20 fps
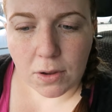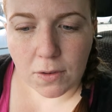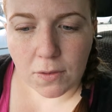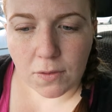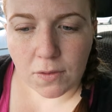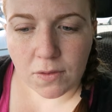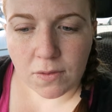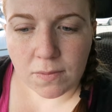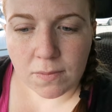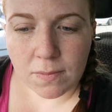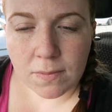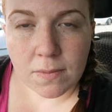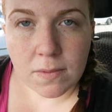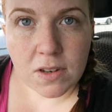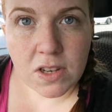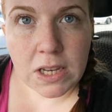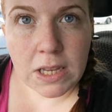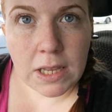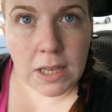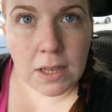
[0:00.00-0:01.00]
of
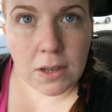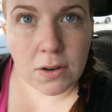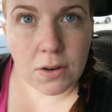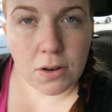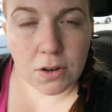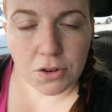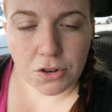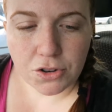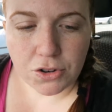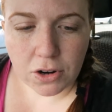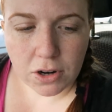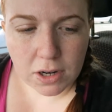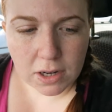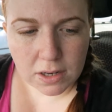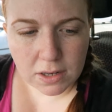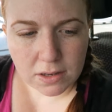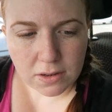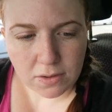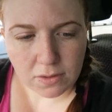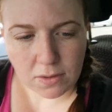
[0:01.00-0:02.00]
tea or hot
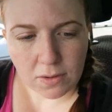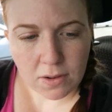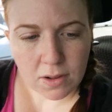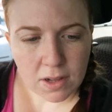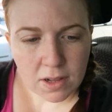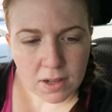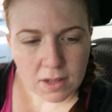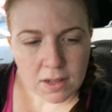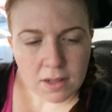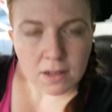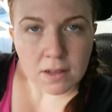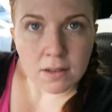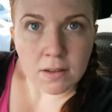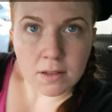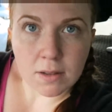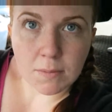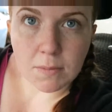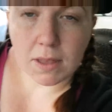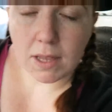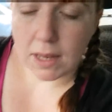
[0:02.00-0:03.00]
chocolate or
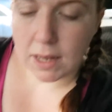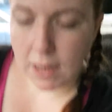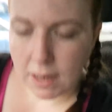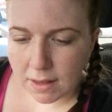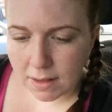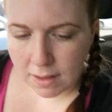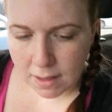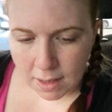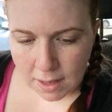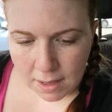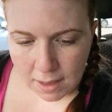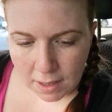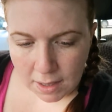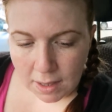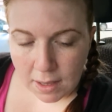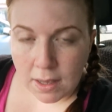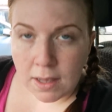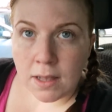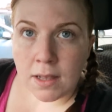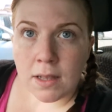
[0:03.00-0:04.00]
something nice.
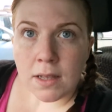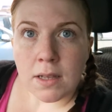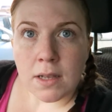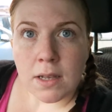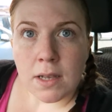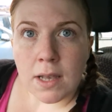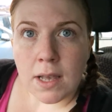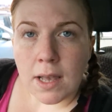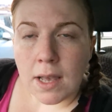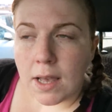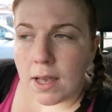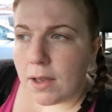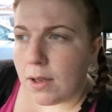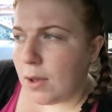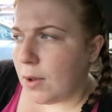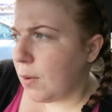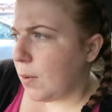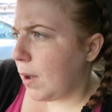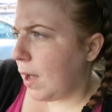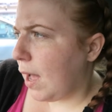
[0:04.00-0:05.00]

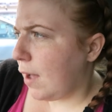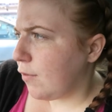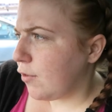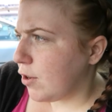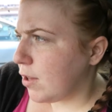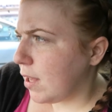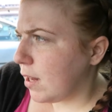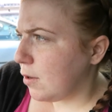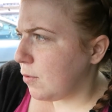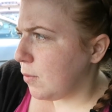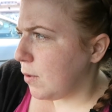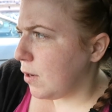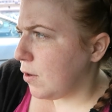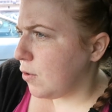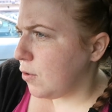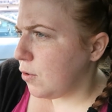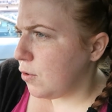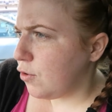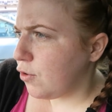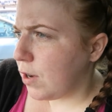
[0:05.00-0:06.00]
After that we're
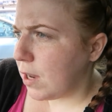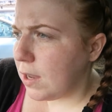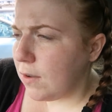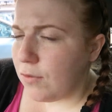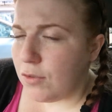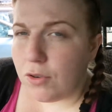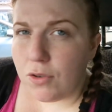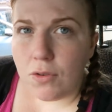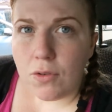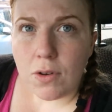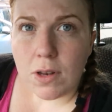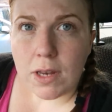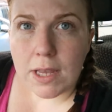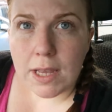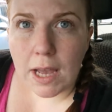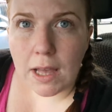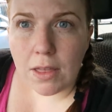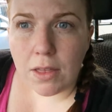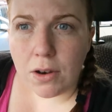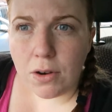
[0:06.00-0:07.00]
gonna drive to
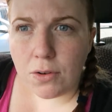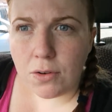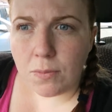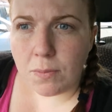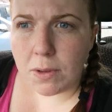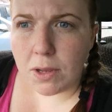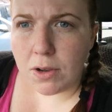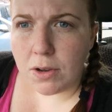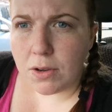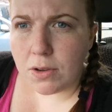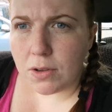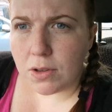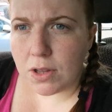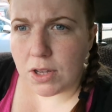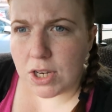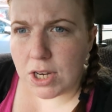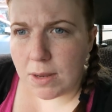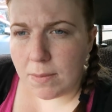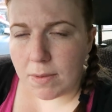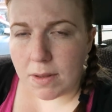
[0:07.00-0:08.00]
Decathlon because
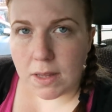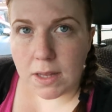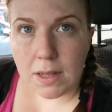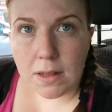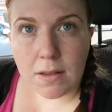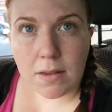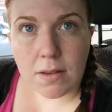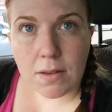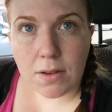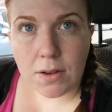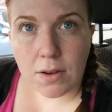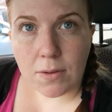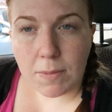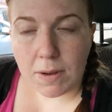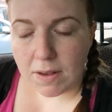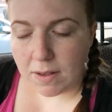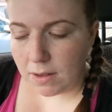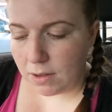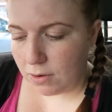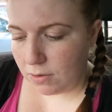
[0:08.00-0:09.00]
James needs some
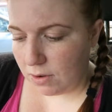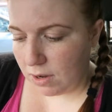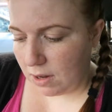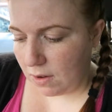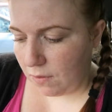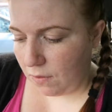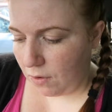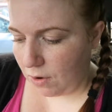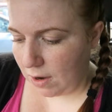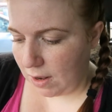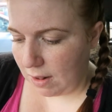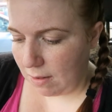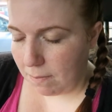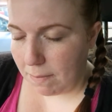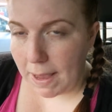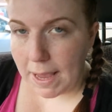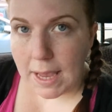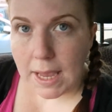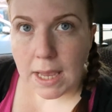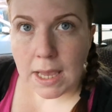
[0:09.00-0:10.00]
accessories for his
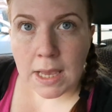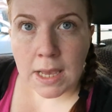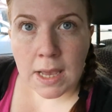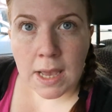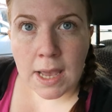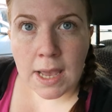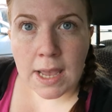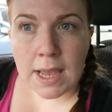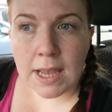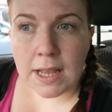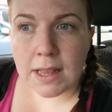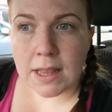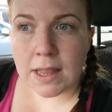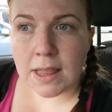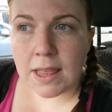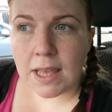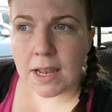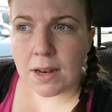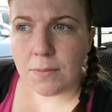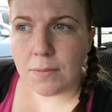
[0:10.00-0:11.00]
bike, and
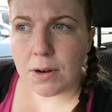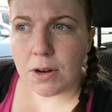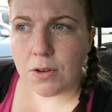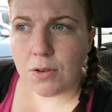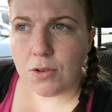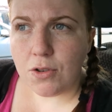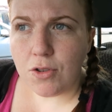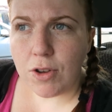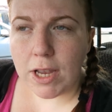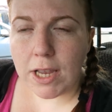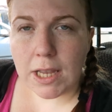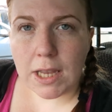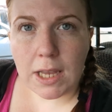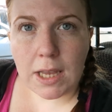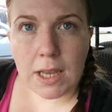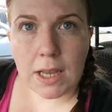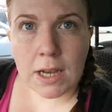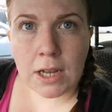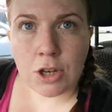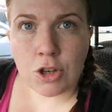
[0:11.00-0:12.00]
then we'll go to
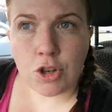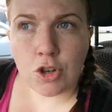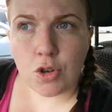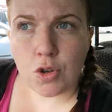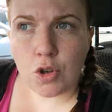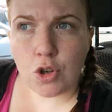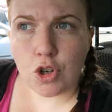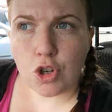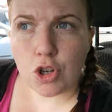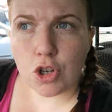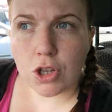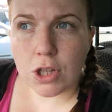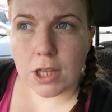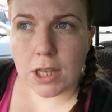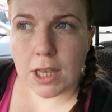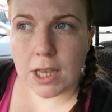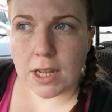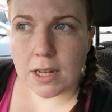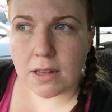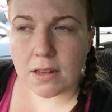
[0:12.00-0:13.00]
IKEA to just
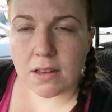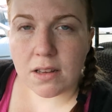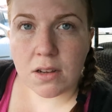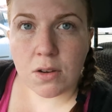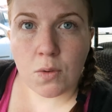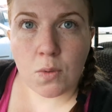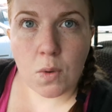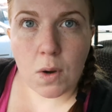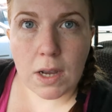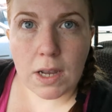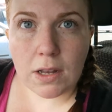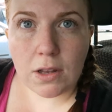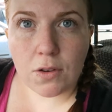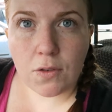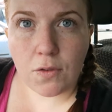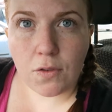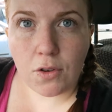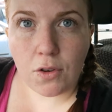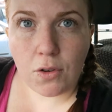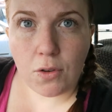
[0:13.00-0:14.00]
get quite a
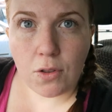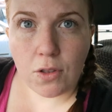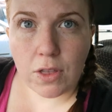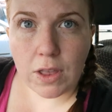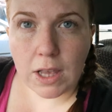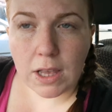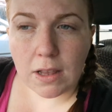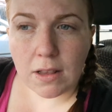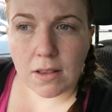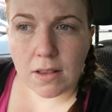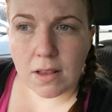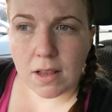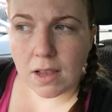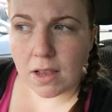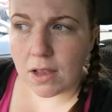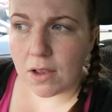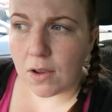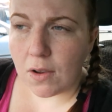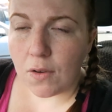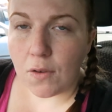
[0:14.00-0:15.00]
few things
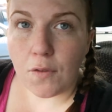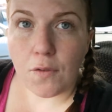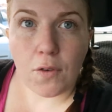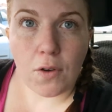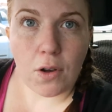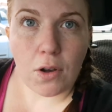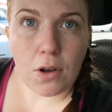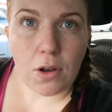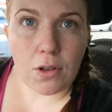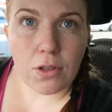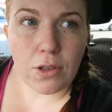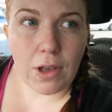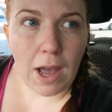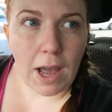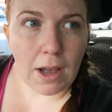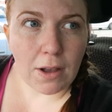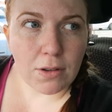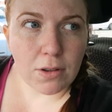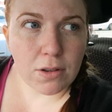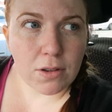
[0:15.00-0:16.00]
for the
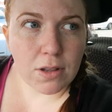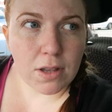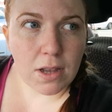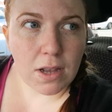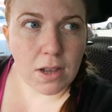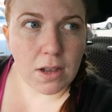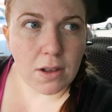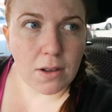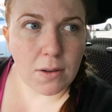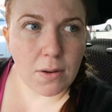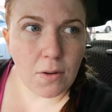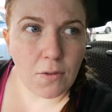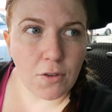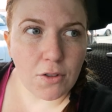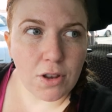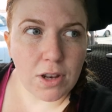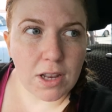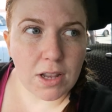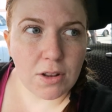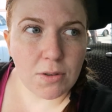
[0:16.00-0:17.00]
house. Over
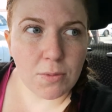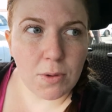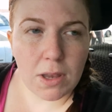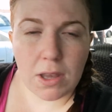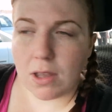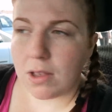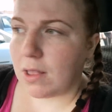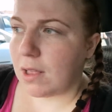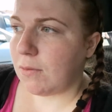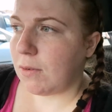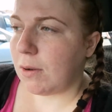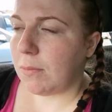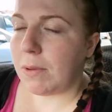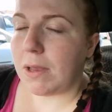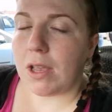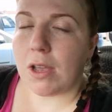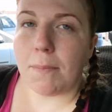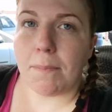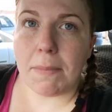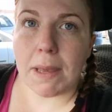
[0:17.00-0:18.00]
the next week there will
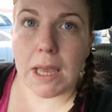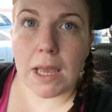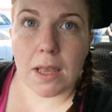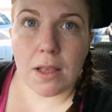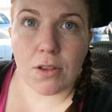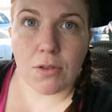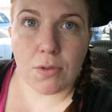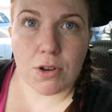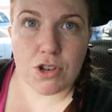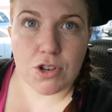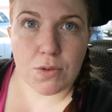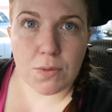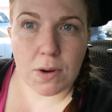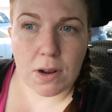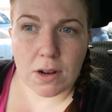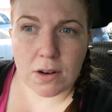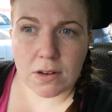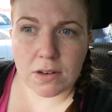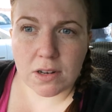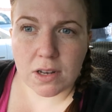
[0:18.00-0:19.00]
be a big switch
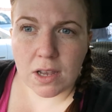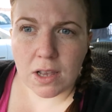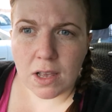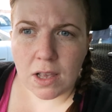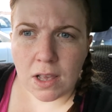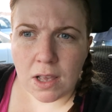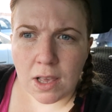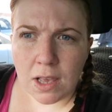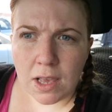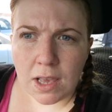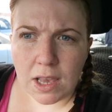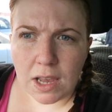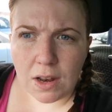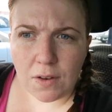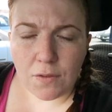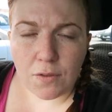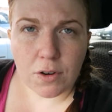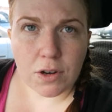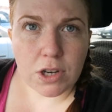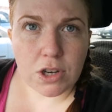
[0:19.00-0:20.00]
around
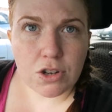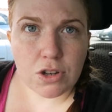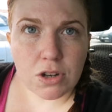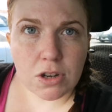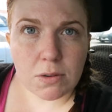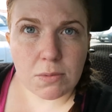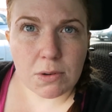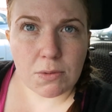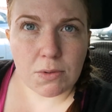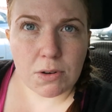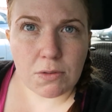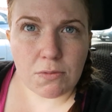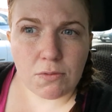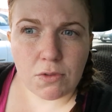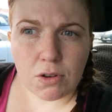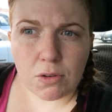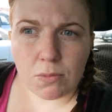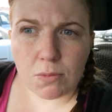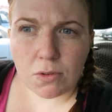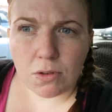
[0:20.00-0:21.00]
in furniture between
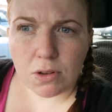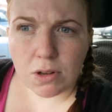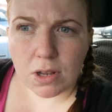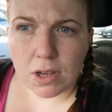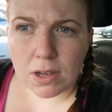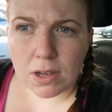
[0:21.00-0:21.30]
rooms